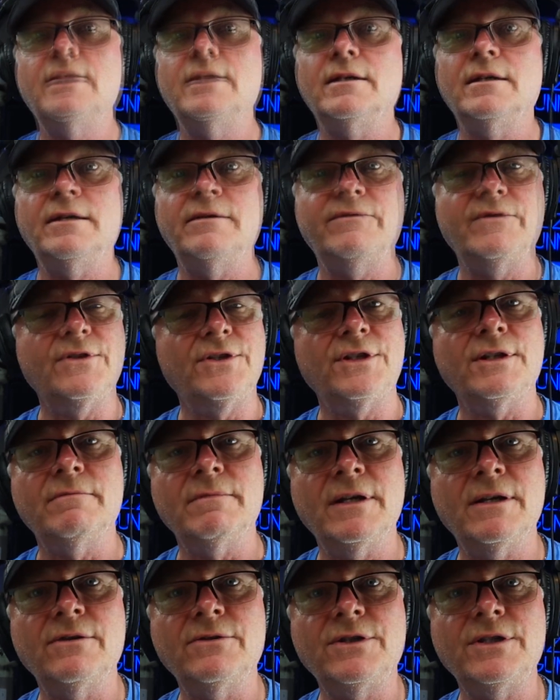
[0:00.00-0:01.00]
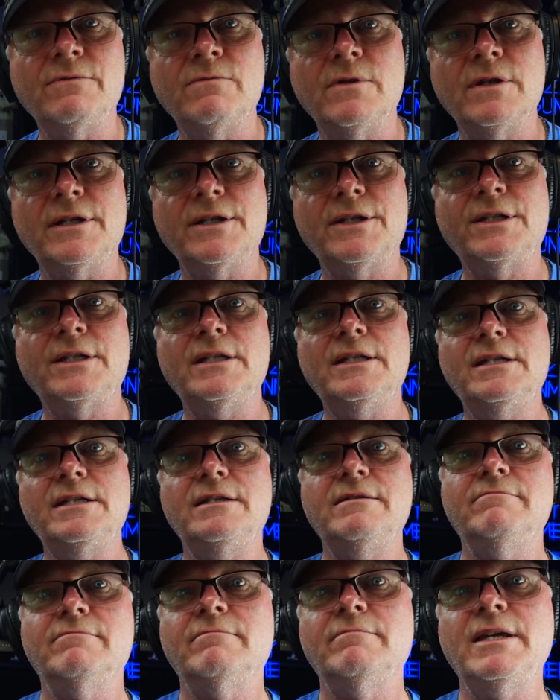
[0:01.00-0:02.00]
If there's something else you want to
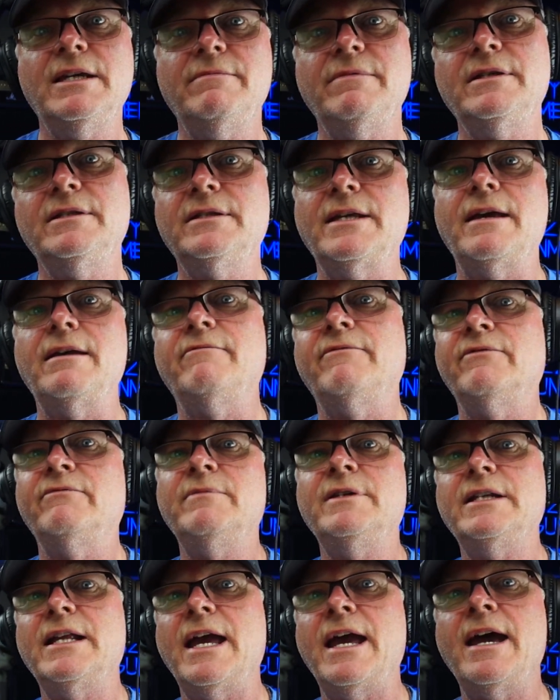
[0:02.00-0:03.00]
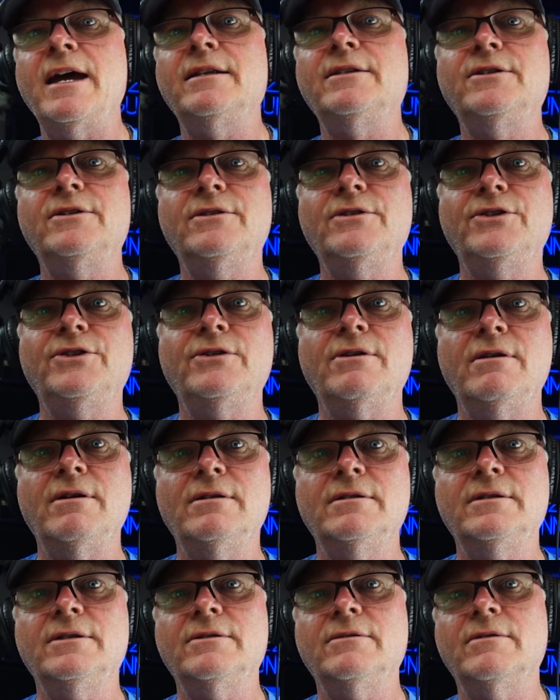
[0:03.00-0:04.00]
see, maybe for me to add to the
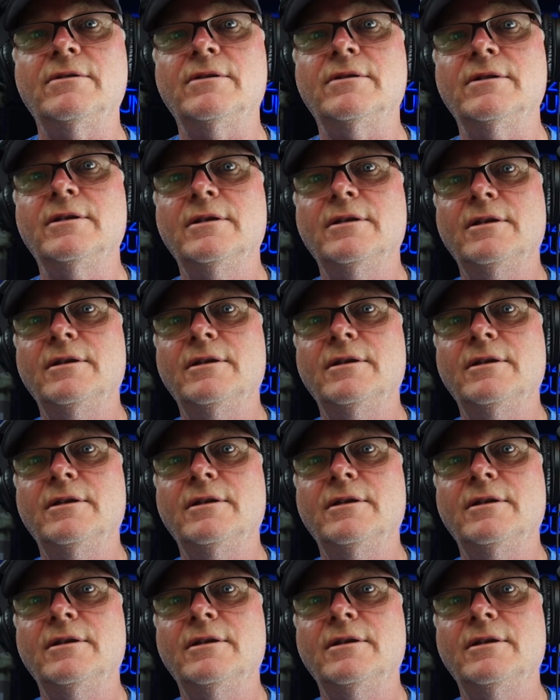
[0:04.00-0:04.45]
chart or